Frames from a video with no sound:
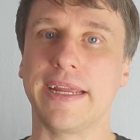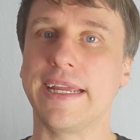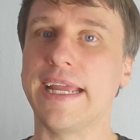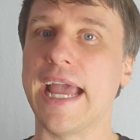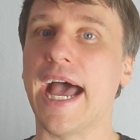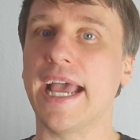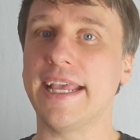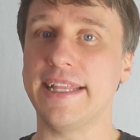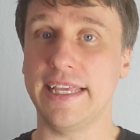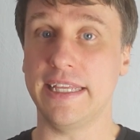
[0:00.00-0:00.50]

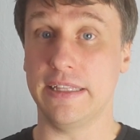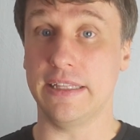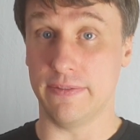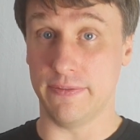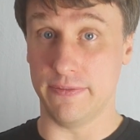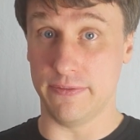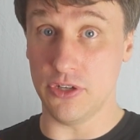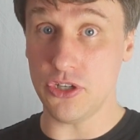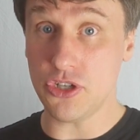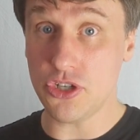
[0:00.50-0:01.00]
guiding the
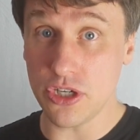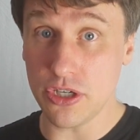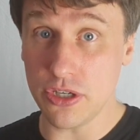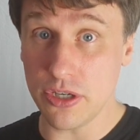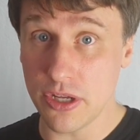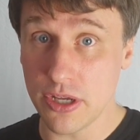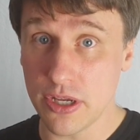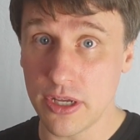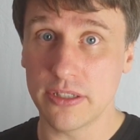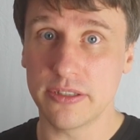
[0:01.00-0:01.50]

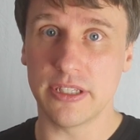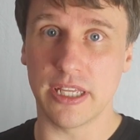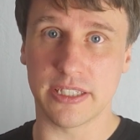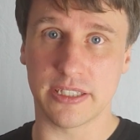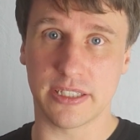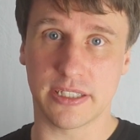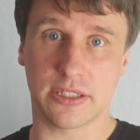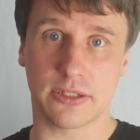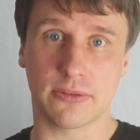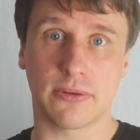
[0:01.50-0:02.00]
vision, the
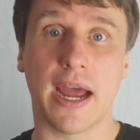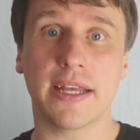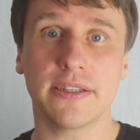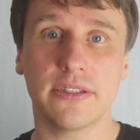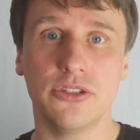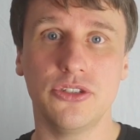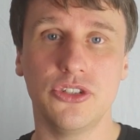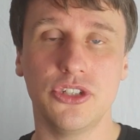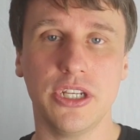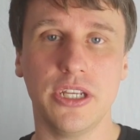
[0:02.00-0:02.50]

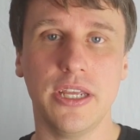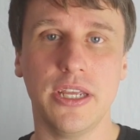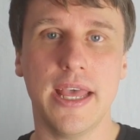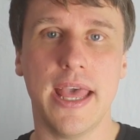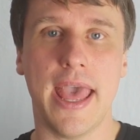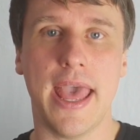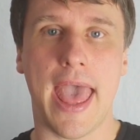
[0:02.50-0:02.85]
strategy,